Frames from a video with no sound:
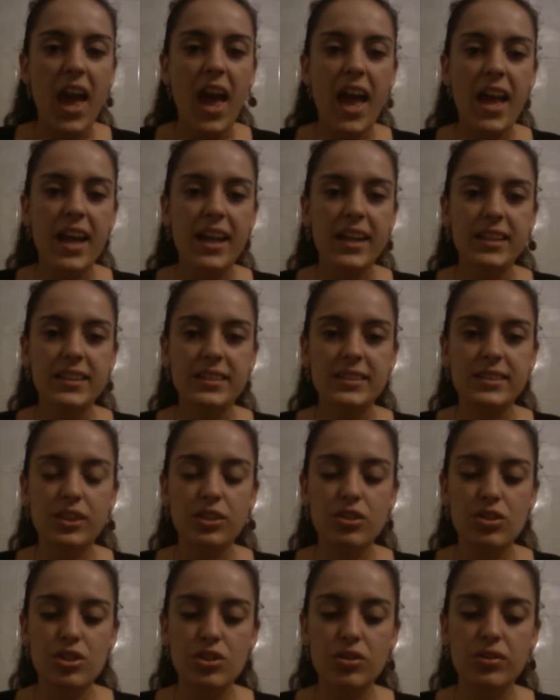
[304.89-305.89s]
and
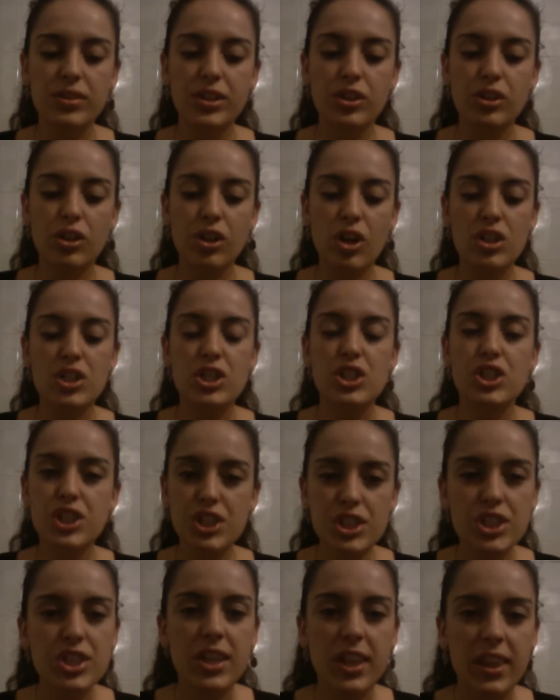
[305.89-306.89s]
you show that you're not
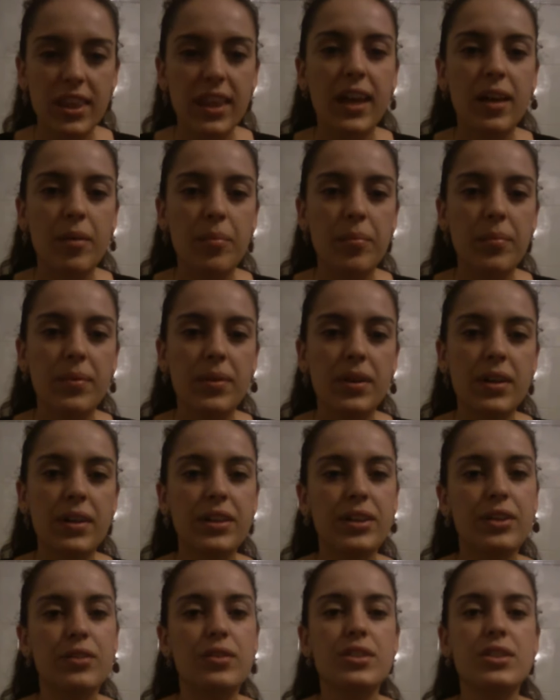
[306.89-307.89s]
judging them,
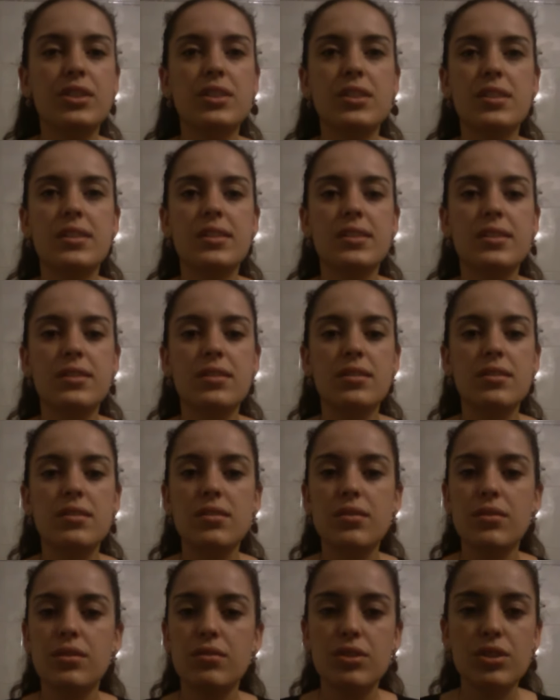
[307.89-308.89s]
you
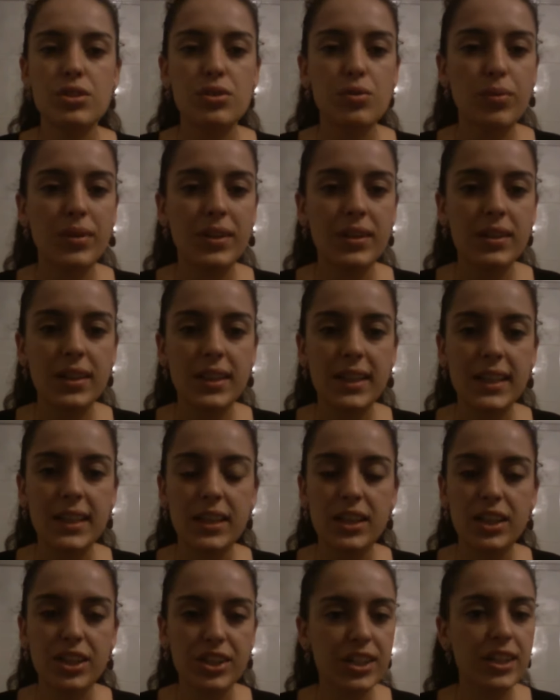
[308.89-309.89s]
just want to
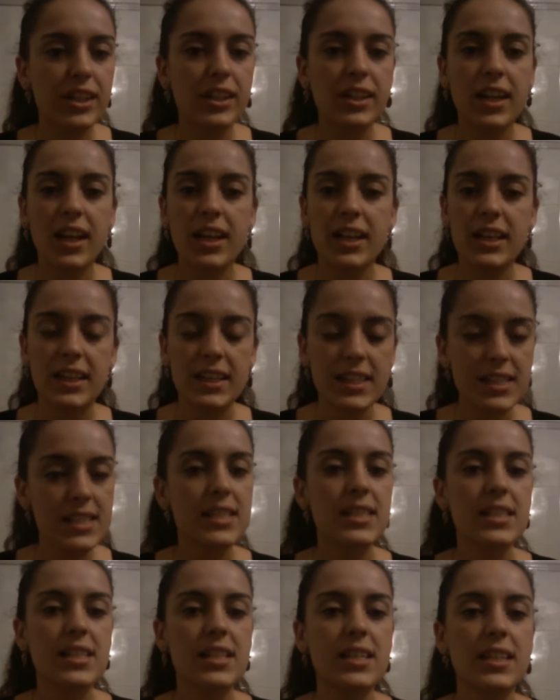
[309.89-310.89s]
learn and
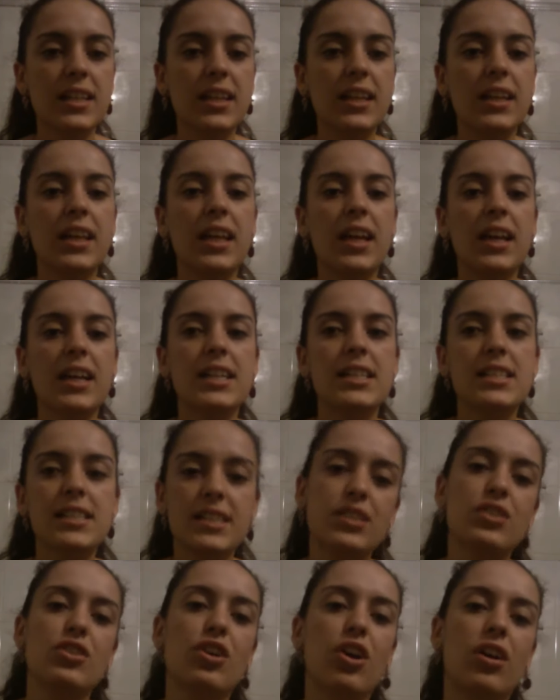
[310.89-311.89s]
listen,
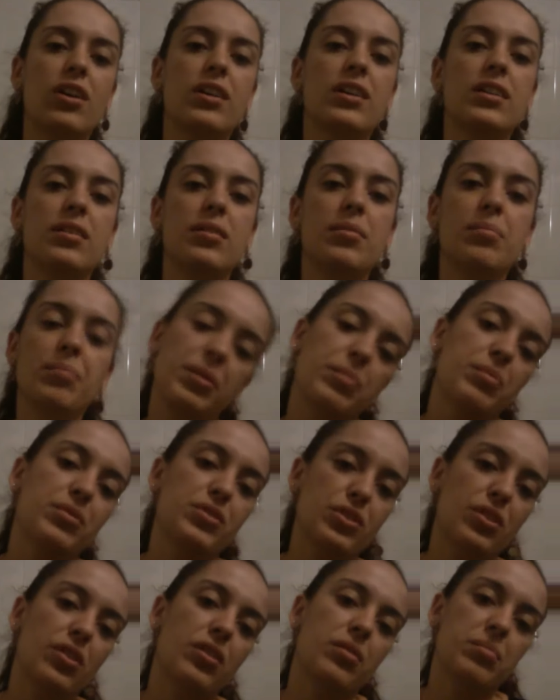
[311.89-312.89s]
they talk, people
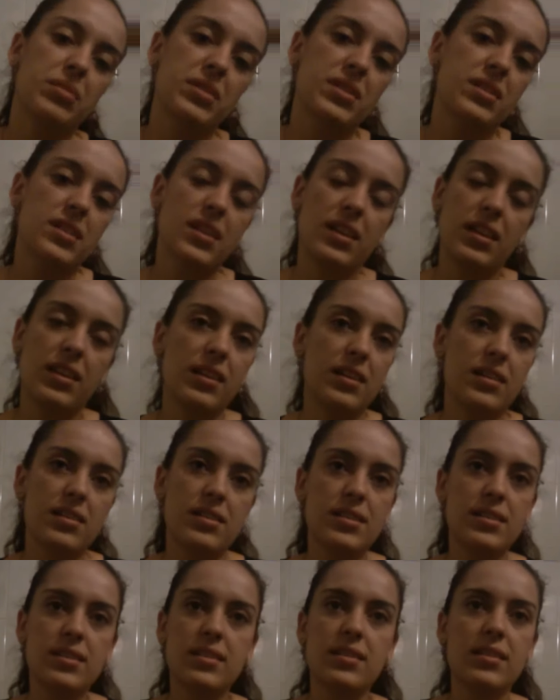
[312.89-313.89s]
talk, because I think
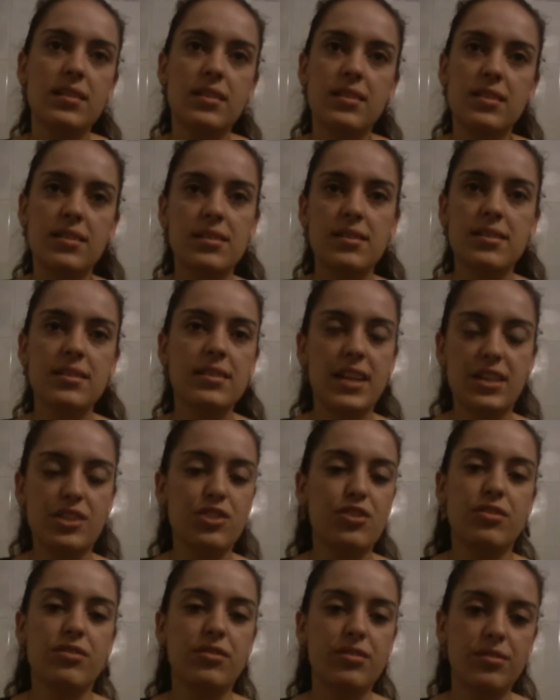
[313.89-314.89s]
it's
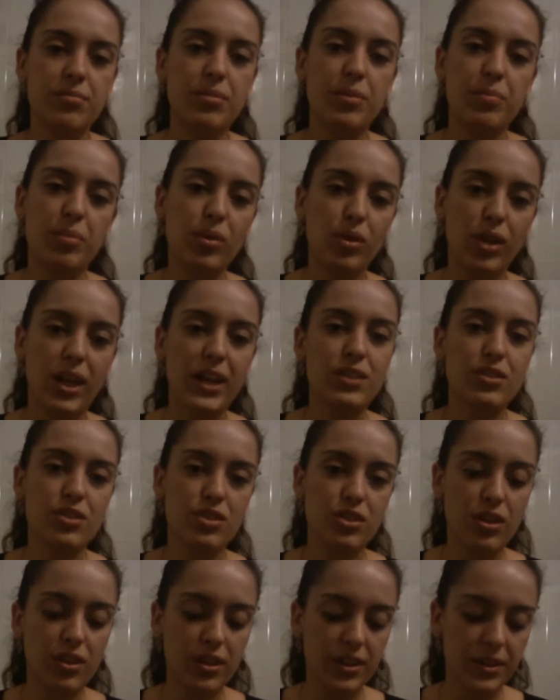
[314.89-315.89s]
natural, people like
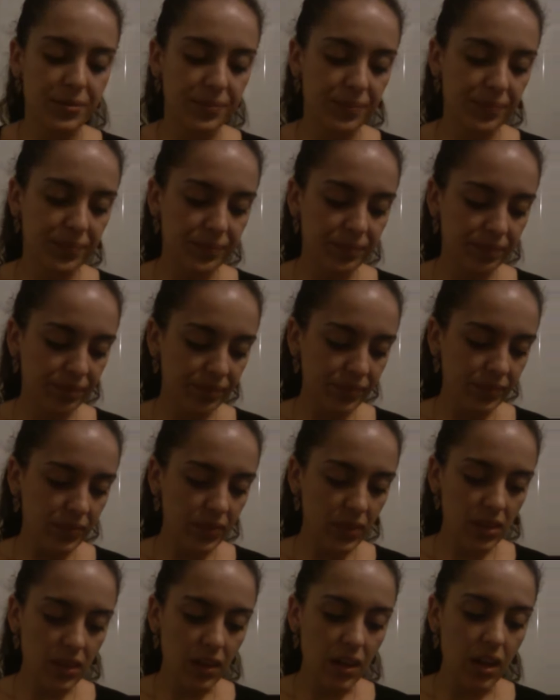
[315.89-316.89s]
to talk.
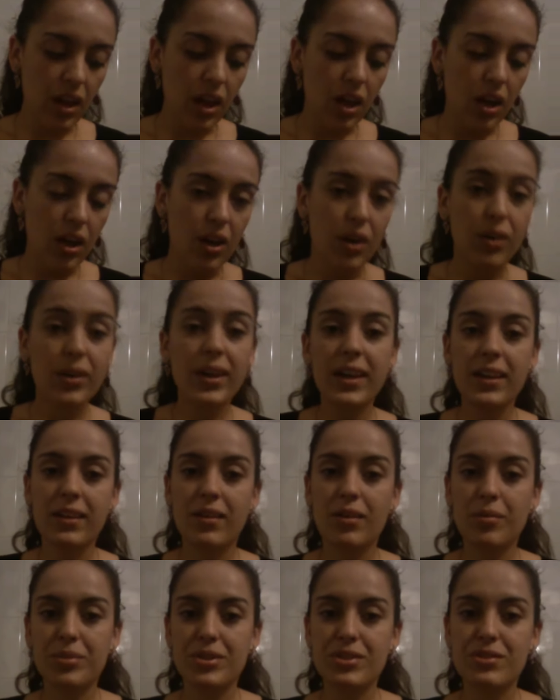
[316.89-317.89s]
Okay,
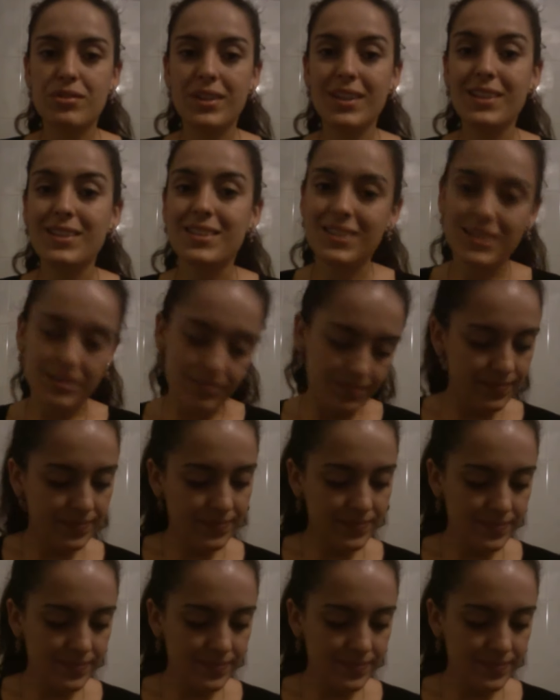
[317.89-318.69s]
I'm Portuguese.